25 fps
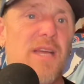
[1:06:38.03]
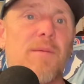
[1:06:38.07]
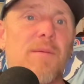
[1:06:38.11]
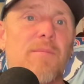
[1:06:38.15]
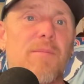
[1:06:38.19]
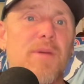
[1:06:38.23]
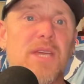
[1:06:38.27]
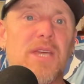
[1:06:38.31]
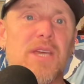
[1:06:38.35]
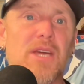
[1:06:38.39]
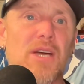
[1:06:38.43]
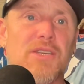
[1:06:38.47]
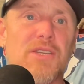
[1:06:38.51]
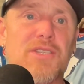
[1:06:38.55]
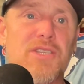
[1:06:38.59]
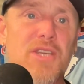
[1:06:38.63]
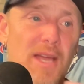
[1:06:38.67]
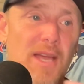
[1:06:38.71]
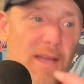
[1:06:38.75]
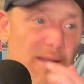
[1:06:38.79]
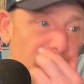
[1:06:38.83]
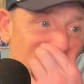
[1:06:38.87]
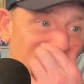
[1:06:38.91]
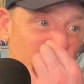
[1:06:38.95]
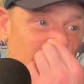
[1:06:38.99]
Because
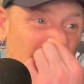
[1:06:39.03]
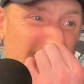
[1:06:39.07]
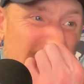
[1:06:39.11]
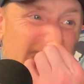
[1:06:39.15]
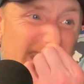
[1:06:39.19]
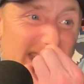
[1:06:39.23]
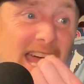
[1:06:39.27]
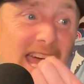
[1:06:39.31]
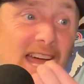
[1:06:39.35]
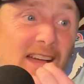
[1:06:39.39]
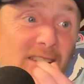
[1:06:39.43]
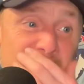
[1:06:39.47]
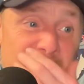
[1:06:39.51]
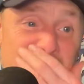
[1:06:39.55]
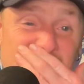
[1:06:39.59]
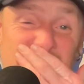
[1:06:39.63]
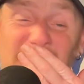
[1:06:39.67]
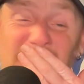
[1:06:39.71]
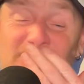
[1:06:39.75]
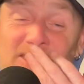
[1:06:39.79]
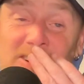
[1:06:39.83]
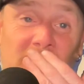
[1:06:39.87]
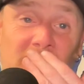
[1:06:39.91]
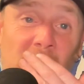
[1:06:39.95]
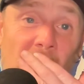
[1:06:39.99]
freaking
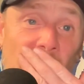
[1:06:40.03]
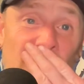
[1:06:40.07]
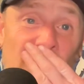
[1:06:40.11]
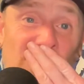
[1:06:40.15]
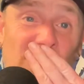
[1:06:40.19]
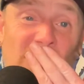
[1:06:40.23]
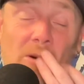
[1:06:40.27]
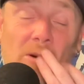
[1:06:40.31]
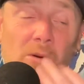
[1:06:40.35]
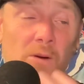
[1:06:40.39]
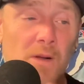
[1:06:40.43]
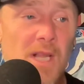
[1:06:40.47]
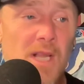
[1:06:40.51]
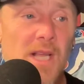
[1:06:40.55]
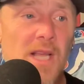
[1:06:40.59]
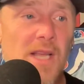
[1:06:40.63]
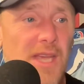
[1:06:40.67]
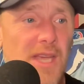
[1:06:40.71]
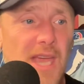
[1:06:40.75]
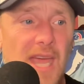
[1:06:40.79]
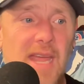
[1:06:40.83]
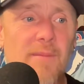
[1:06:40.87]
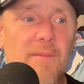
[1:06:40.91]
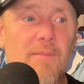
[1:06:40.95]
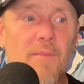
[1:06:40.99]
Alexander Canario
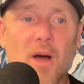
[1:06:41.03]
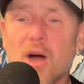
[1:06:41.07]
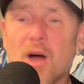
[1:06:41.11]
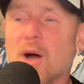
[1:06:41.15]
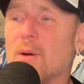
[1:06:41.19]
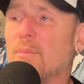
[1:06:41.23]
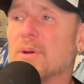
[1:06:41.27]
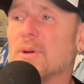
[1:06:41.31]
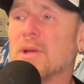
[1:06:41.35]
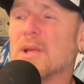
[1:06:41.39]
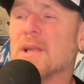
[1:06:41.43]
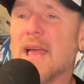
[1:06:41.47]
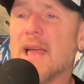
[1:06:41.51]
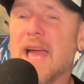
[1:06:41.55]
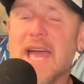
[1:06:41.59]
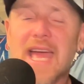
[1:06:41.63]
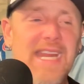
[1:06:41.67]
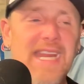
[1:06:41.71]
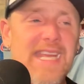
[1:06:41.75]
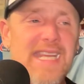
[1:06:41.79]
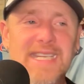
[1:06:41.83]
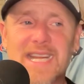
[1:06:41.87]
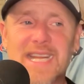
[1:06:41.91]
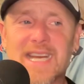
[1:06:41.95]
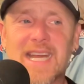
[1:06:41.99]
came up
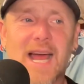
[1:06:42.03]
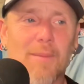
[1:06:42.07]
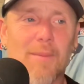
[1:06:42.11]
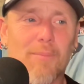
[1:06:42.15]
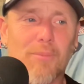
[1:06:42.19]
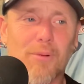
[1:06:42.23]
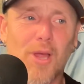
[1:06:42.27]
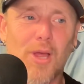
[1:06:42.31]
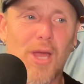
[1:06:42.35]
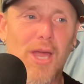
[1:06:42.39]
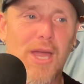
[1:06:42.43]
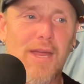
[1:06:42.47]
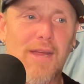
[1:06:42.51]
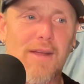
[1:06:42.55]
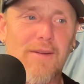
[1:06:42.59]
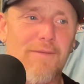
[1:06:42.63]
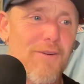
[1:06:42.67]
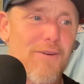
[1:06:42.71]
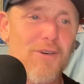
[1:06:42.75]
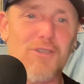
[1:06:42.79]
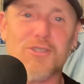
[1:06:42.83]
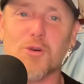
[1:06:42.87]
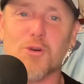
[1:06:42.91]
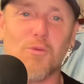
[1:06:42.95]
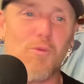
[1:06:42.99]
and he did not play
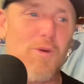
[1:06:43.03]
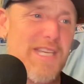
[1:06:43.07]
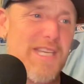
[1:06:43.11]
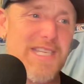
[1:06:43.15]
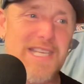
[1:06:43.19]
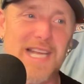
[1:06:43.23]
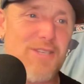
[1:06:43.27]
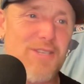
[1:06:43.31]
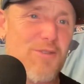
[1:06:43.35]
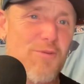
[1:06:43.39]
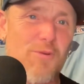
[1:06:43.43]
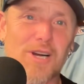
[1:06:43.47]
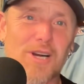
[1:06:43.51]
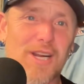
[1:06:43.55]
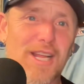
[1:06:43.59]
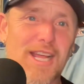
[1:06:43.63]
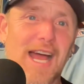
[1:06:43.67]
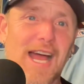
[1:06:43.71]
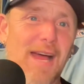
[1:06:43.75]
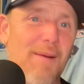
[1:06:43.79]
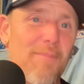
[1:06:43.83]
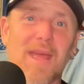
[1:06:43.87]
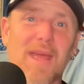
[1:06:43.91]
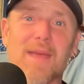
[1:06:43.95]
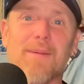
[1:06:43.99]
for 2 weeks. I swear to
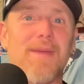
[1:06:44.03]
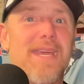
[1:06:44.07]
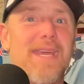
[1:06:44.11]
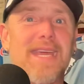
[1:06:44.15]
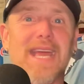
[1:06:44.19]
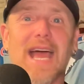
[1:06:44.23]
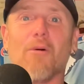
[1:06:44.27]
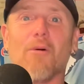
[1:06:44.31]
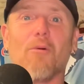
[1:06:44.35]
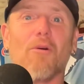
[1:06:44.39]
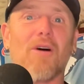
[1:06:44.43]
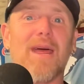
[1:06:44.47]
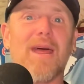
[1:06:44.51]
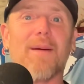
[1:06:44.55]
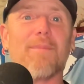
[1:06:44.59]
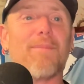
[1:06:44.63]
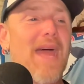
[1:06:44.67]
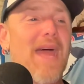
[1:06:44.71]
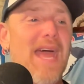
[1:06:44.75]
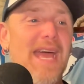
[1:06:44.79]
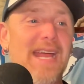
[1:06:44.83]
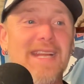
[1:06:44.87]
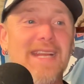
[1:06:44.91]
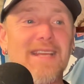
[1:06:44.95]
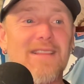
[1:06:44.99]
God. Maybe he got one at
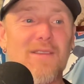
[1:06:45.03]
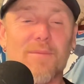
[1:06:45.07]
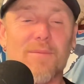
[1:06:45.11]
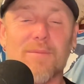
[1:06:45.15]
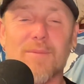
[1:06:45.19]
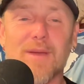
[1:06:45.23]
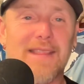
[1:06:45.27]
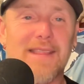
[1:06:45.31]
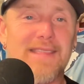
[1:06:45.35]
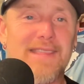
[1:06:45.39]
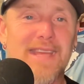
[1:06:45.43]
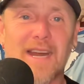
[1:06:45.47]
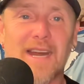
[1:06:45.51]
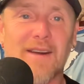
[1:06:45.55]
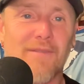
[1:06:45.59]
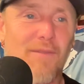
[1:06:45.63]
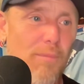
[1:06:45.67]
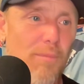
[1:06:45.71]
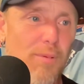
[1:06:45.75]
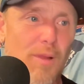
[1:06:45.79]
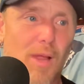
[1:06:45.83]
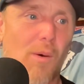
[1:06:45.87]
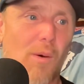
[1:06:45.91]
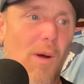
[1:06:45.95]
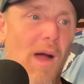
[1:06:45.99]
bat at the end of a
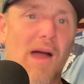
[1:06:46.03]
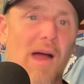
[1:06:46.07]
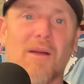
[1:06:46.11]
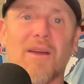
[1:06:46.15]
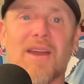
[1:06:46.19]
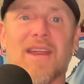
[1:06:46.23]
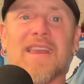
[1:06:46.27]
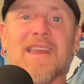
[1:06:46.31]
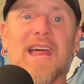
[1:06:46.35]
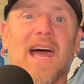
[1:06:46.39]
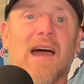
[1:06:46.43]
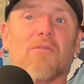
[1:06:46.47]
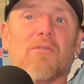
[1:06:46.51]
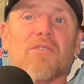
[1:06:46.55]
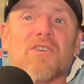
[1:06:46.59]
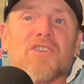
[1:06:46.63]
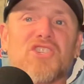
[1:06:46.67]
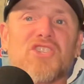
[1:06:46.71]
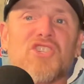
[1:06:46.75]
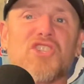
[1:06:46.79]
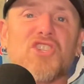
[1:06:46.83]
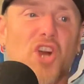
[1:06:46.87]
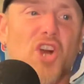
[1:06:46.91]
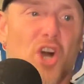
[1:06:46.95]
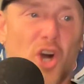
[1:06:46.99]
blowout. And I was
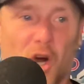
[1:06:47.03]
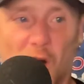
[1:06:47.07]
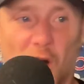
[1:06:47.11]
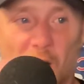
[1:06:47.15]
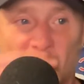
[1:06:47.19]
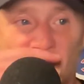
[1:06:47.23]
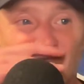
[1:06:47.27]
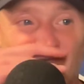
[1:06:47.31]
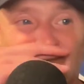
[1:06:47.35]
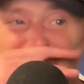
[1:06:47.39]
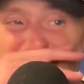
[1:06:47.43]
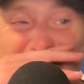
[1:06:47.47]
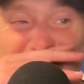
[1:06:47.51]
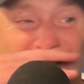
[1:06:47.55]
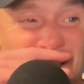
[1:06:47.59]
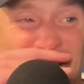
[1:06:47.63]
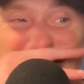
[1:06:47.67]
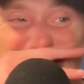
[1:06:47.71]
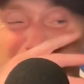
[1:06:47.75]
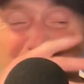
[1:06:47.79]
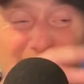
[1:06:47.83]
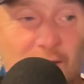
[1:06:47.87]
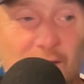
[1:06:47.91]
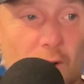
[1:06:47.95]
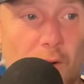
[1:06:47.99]
sure they were going
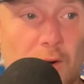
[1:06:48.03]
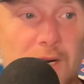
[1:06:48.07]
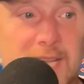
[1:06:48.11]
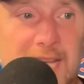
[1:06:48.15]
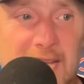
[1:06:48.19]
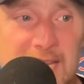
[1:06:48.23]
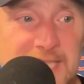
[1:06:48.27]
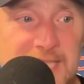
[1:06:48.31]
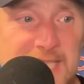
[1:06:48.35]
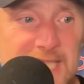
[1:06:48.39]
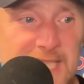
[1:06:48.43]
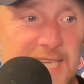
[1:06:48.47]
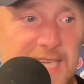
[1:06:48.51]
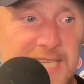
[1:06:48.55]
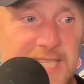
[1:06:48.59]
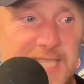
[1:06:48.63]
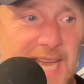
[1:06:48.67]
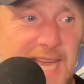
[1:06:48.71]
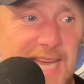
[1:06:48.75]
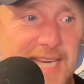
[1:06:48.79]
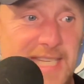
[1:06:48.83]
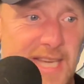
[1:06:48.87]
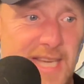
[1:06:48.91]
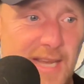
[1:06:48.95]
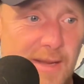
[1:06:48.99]
to give Owen Casey the
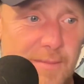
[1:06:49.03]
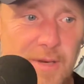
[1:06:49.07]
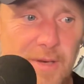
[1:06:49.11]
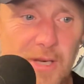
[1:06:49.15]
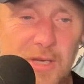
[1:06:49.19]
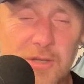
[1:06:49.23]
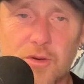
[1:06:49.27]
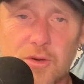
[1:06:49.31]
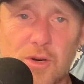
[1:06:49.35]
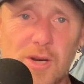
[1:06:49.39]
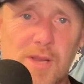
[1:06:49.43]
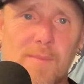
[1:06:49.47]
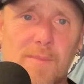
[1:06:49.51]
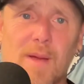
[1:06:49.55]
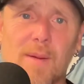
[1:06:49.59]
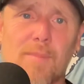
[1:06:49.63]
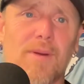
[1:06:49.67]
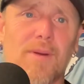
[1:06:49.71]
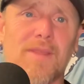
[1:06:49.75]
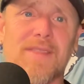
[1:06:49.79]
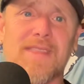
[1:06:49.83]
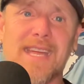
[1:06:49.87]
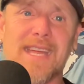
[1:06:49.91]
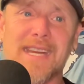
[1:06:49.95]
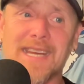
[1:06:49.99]
exact same treatment,
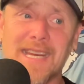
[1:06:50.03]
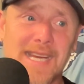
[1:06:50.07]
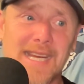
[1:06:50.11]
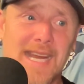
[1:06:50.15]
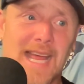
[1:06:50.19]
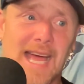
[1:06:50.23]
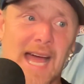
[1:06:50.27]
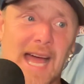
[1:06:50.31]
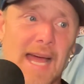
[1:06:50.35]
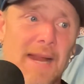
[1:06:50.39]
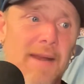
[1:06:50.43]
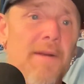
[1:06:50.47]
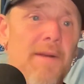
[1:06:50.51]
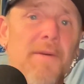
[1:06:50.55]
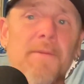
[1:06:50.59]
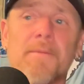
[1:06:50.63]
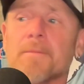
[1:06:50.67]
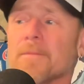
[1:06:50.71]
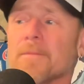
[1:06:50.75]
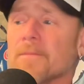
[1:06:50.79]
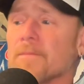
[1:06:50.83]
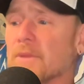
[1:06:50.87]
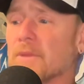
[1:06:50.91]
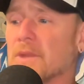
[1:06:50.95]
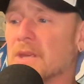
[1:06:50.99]
but they did not.
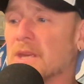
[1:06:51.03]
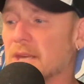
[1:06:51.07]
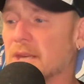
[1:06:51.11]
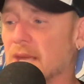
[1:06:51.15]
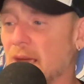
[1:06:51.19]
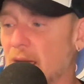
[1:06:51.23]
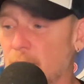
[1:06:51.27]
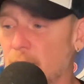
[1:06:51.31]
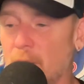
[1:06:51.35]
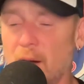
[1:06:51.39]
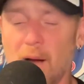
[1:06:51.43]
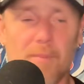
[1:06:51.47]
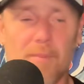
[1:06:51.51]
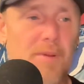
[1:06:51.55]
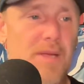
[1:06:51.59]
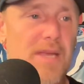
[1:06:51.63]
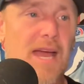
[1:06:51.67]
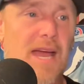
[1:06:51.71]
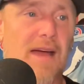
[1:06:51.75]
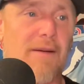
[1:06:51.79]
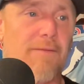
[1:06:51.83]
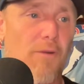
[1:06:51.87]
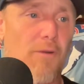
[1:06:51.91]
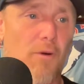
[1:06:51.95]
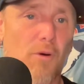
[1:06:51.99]
He came up. He
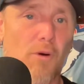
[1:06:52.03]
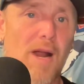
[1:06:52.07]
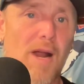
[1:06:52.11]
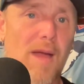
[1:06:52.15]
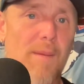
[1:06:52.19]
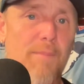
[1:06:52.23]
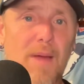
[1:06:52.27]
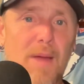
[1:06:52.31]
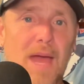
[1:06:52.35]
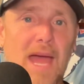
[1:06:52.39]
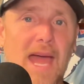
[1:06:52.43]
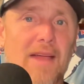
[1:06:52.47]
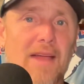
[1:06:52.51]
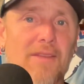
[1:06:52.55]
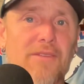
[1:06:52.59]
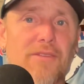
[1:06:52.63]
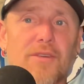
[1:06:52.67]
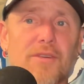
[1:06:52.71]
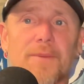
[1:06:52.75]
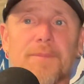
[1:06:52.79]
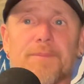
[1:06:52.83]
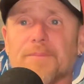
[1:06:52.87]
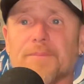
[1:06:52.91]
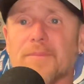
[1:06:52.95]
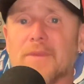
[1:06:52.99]
got 4 at bats.
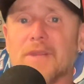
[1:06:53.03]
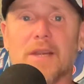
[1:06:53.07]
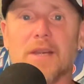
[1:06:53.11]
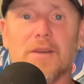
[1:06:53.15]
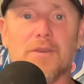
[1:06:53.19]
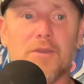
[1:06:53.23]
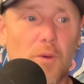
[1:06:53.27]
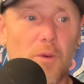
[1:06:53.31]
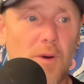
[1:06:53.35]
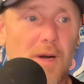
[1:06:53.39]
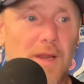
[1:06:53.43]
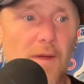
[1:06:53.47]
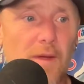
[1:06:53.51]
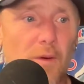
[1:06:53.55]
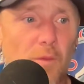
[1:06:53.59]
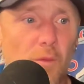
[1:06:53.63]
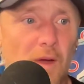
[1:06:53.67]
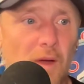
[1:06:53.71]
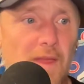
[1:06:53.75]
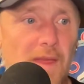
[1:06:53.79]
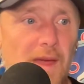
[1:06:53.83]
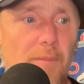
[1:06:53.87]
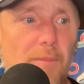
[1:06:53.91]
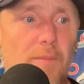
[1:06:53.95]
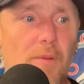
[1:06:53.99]
Didn't do anything
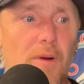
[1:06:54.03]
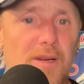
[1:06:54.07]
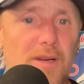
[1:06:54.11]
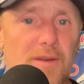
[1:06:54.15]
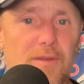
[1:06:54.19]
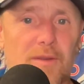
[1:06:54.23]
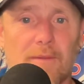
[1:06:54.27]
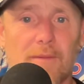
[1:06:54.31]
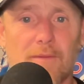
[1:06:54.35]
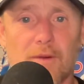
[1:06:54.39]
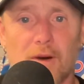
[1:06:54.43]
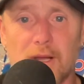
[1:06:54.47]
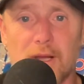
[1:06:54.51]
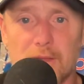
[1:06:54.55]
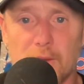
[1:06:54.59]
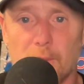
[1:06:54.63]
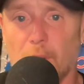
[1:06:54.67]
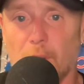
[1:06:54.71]
with it, but except for hit the